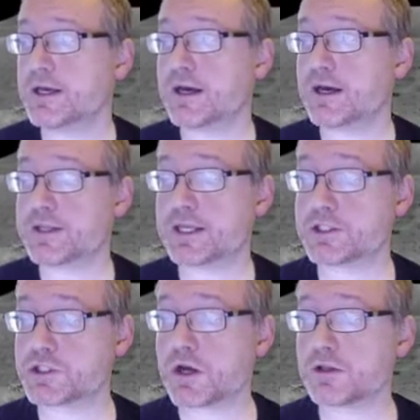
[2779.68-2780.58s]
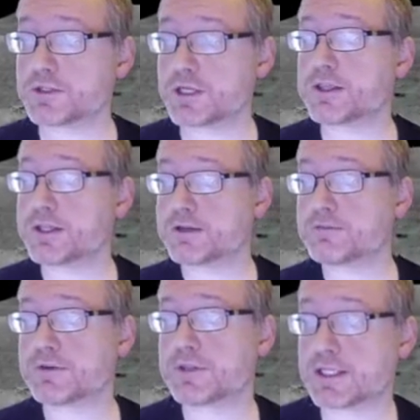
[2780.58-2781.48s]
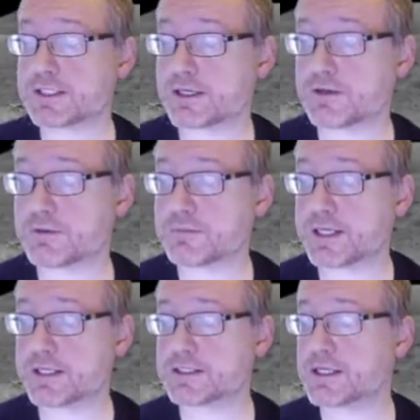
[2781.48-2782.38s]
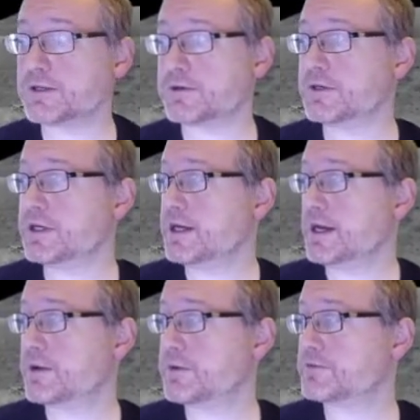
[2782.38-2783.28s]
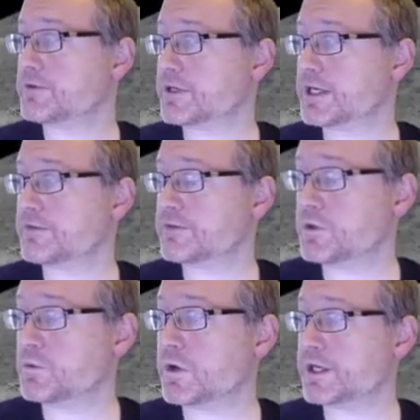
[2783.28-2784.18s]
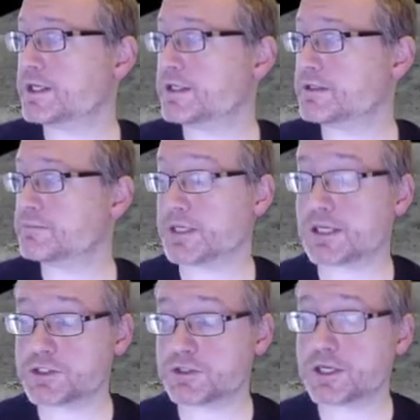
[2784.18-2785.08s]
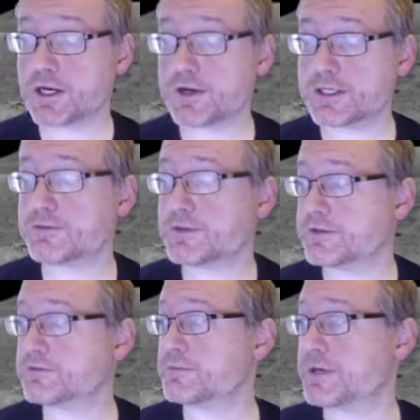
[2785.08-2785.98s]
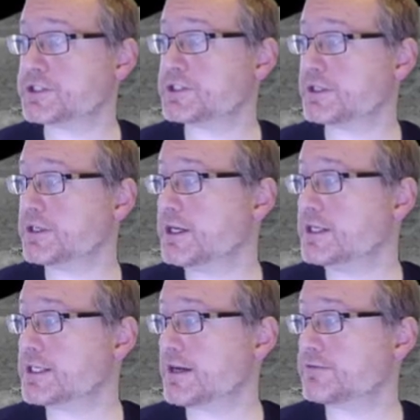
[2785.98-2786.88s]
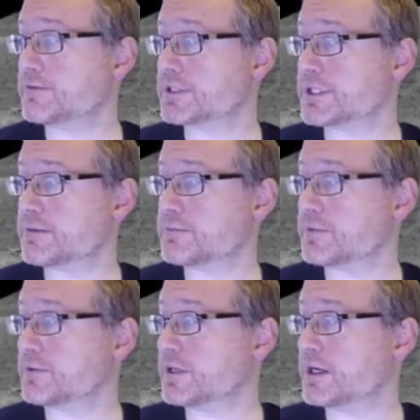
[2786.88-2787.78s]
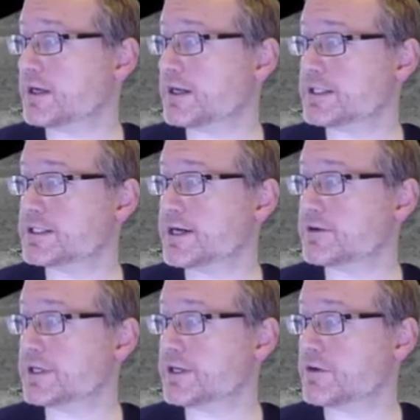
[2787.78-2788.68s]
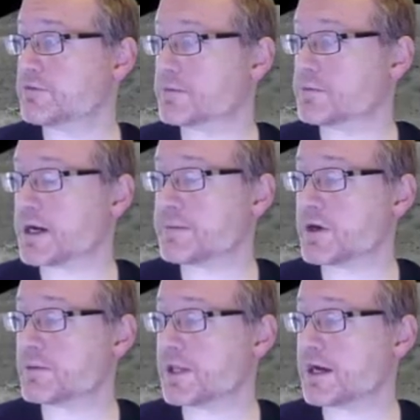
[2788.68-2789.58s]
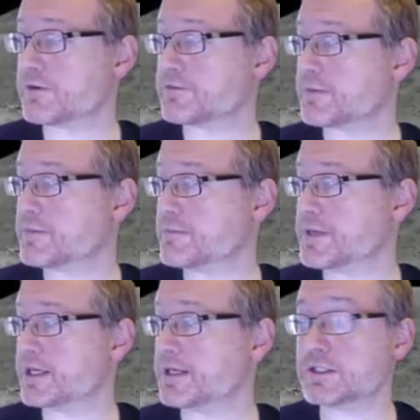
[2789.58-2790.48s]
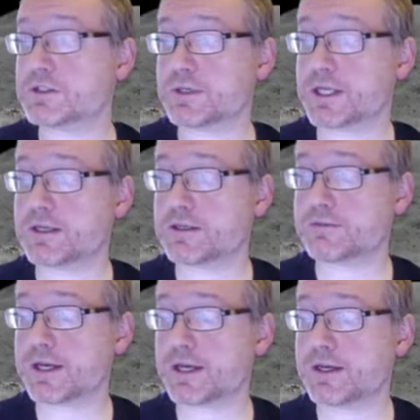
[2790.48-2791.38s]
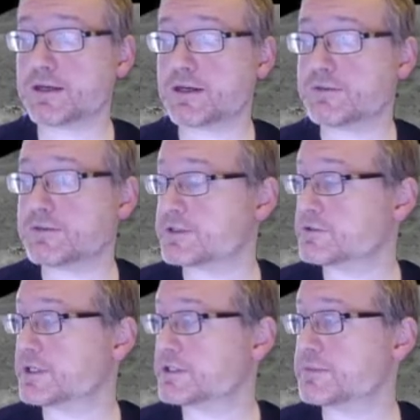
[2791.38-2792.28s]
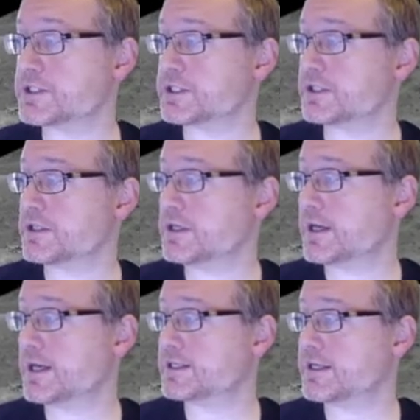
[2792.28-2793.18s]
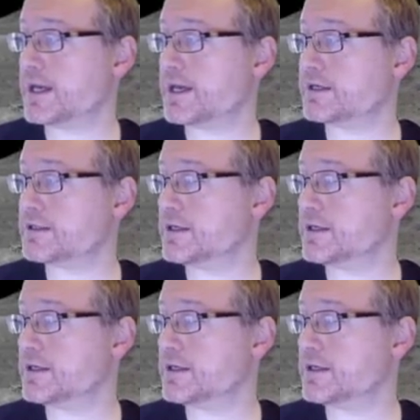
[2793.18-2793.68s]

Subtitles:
then it's all or nothing for things that are in a tunnel. However, if you wanted, because you're carrying different information, to have, for example, integrity over a primary block from the beginning to an end of a transmission, end to end,